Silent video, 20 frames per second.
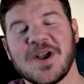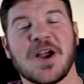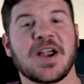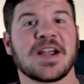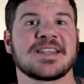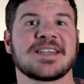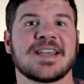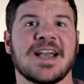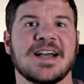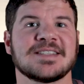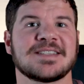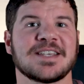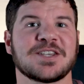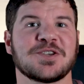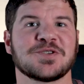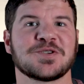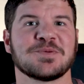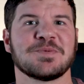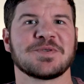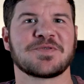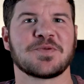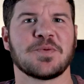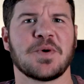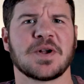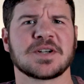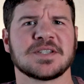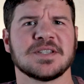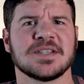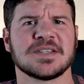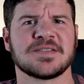Alright guys, thank you so much for
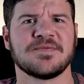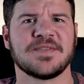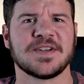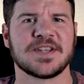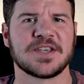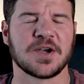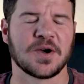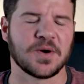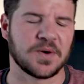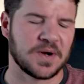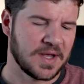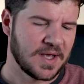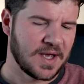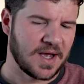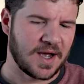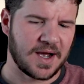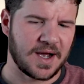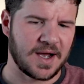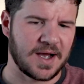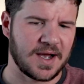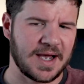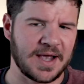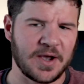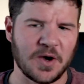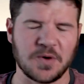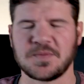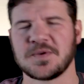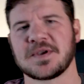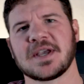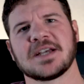watching this video. I
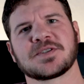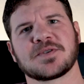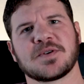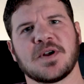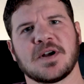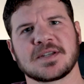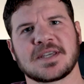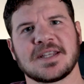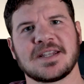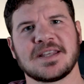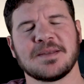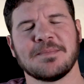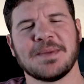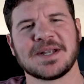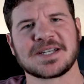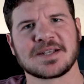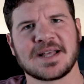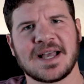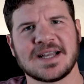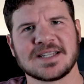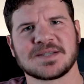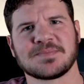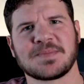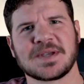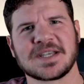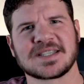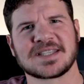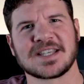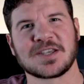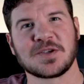hope you guys are all getting the mental
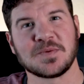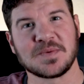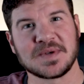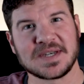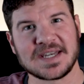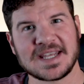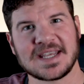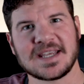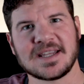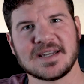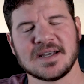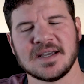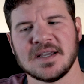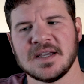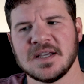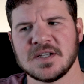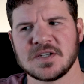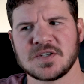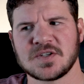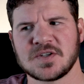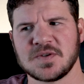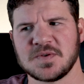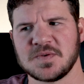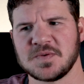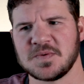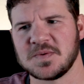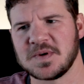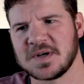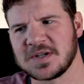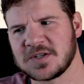headspace that you need
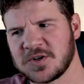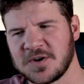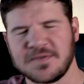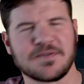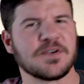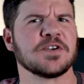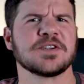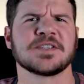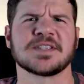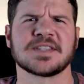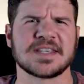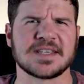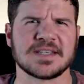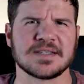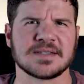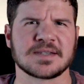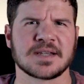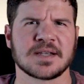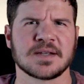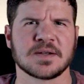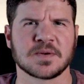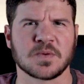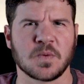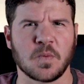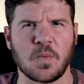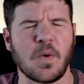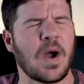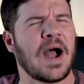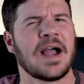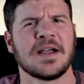to traverse these
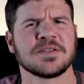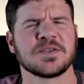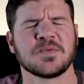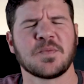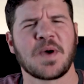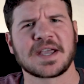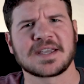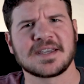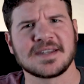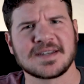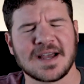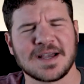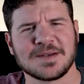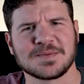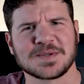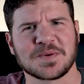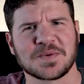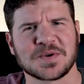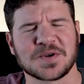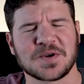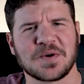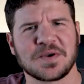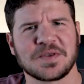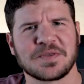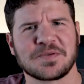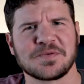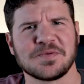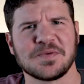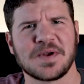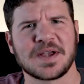wild and wacky times that we're
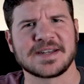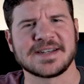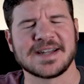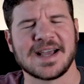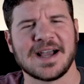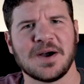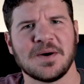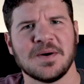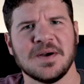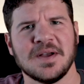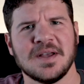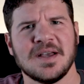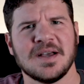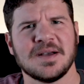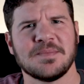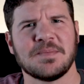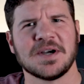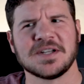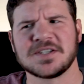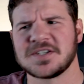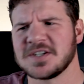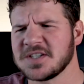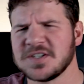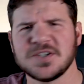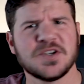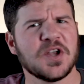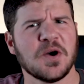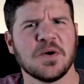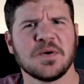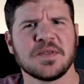going through right now. But just
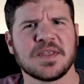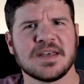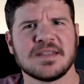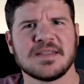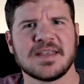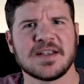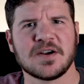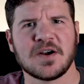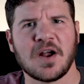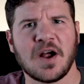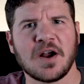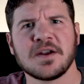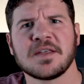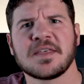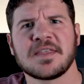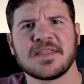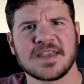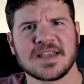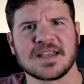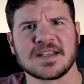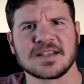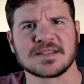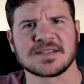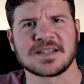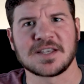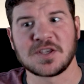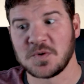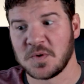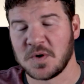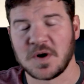know that there are things
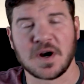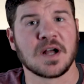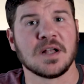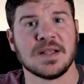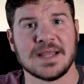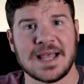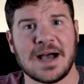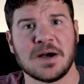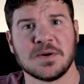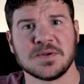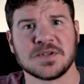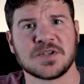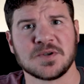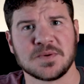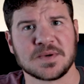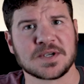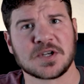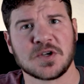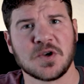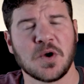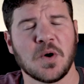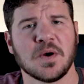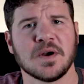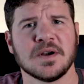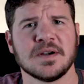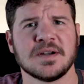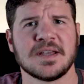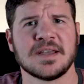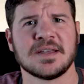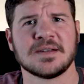that you are allowed to
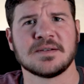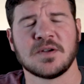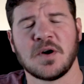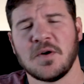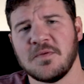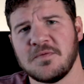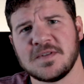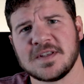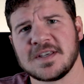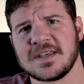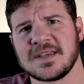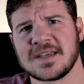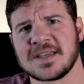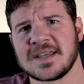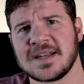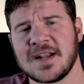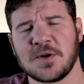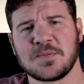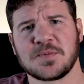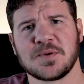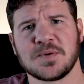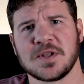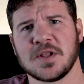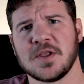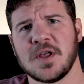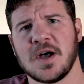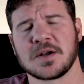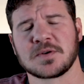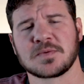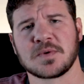ignore, and hopefully it can help you in
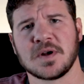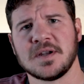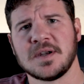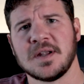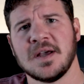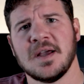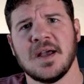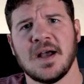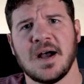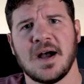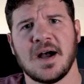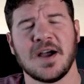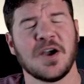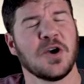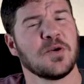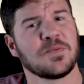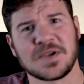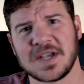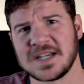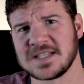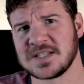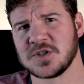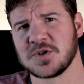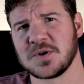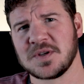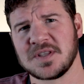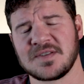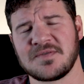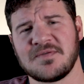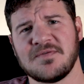the long run. I hope you guys
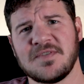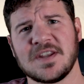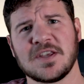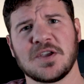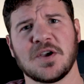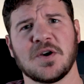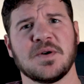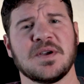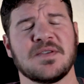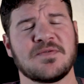enjoyed this video.